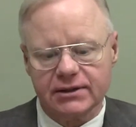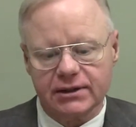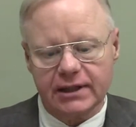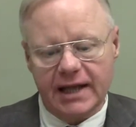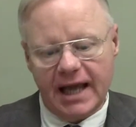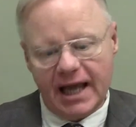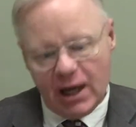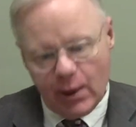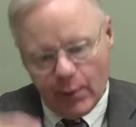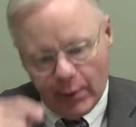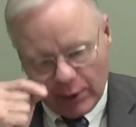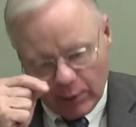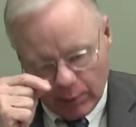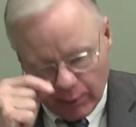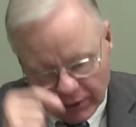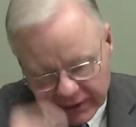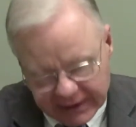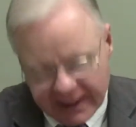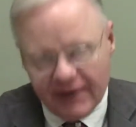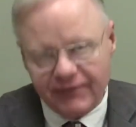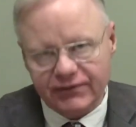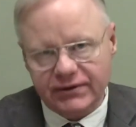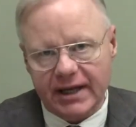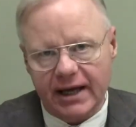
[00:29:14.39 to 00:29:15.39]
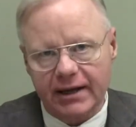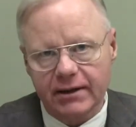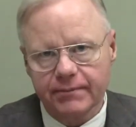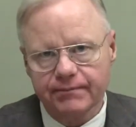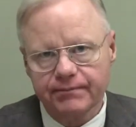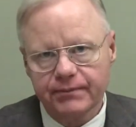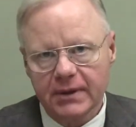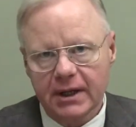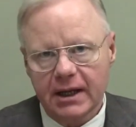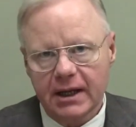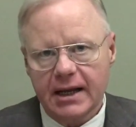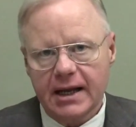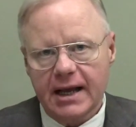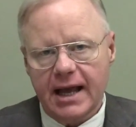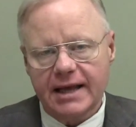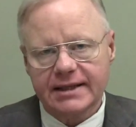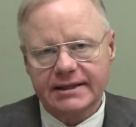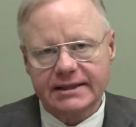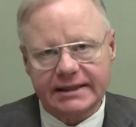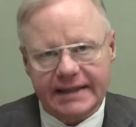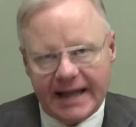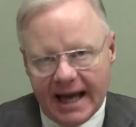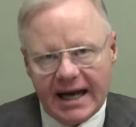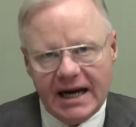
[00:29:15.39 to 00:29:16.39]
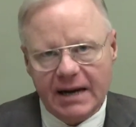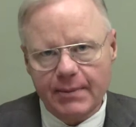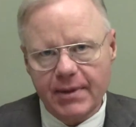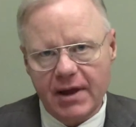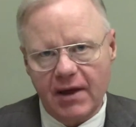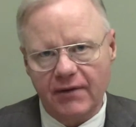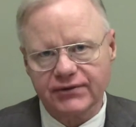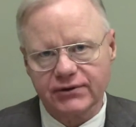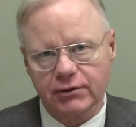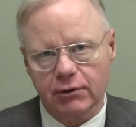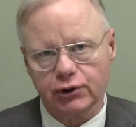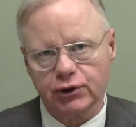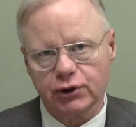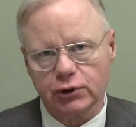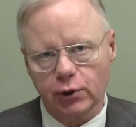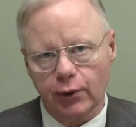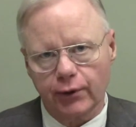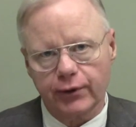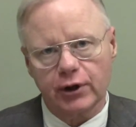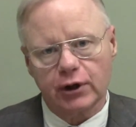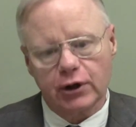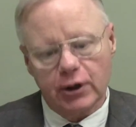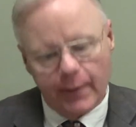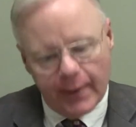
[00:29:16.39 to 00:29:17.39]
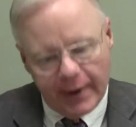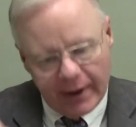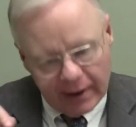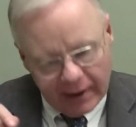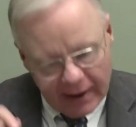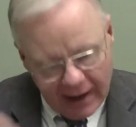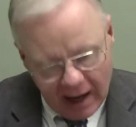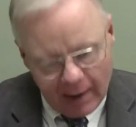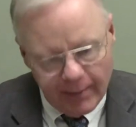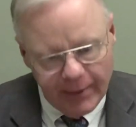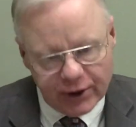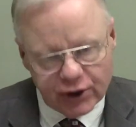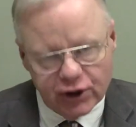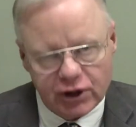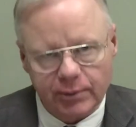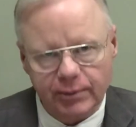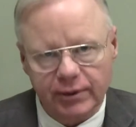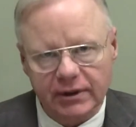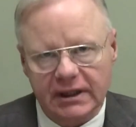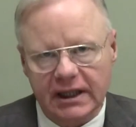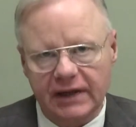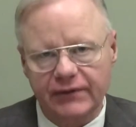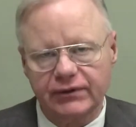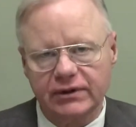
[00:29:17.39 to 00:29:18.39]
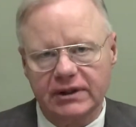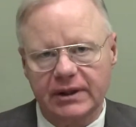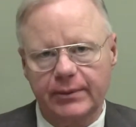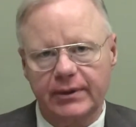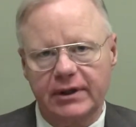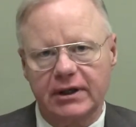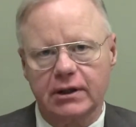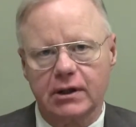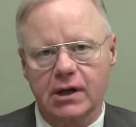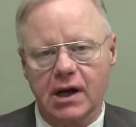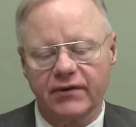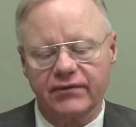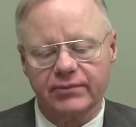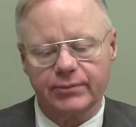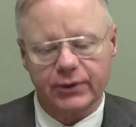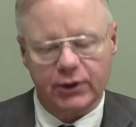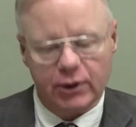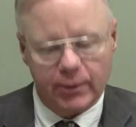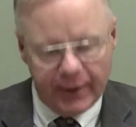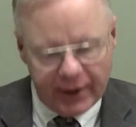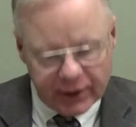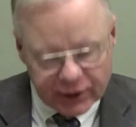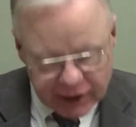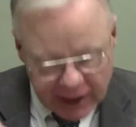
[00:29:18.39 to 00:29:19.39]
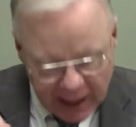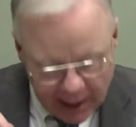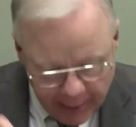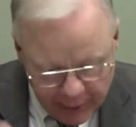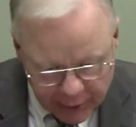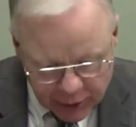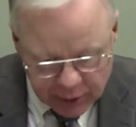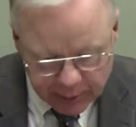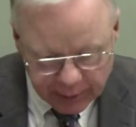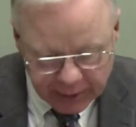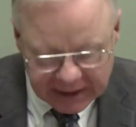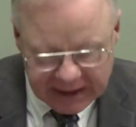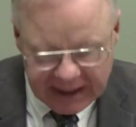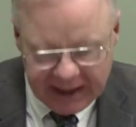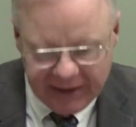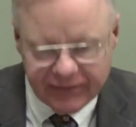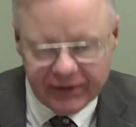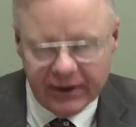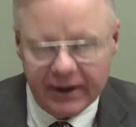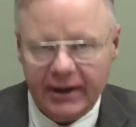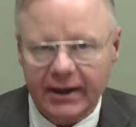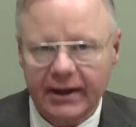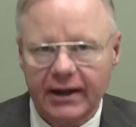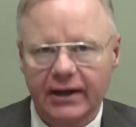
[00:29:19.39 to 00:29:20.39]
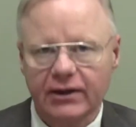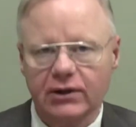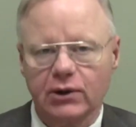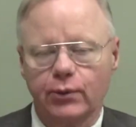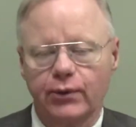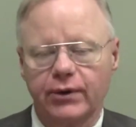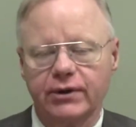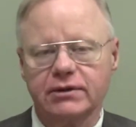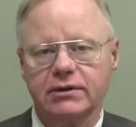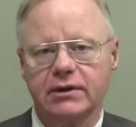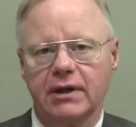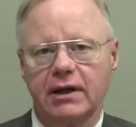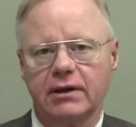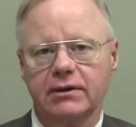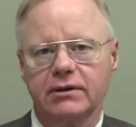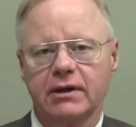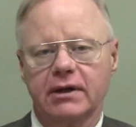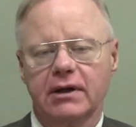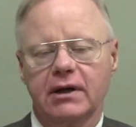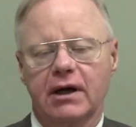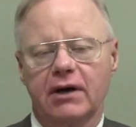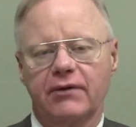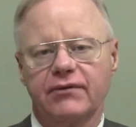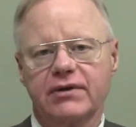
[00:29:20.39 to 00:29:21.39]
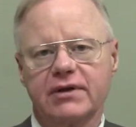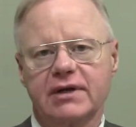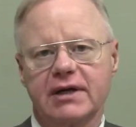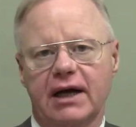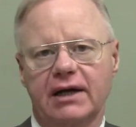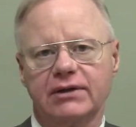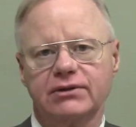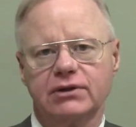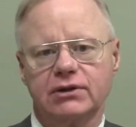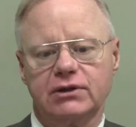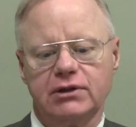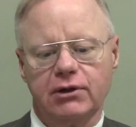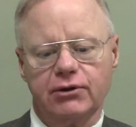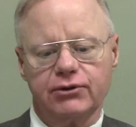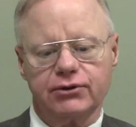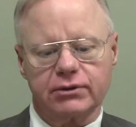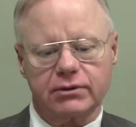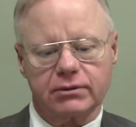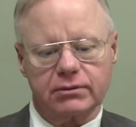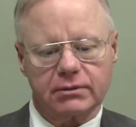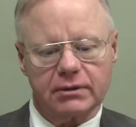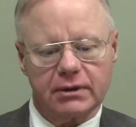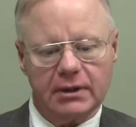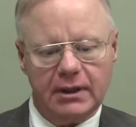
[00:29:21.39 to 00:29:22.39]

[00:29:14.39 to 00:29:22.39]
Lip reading: And anyone who believes that is an enemy of social order, no matter how much you believe in limited government, how much you believe in the words of the Constitution,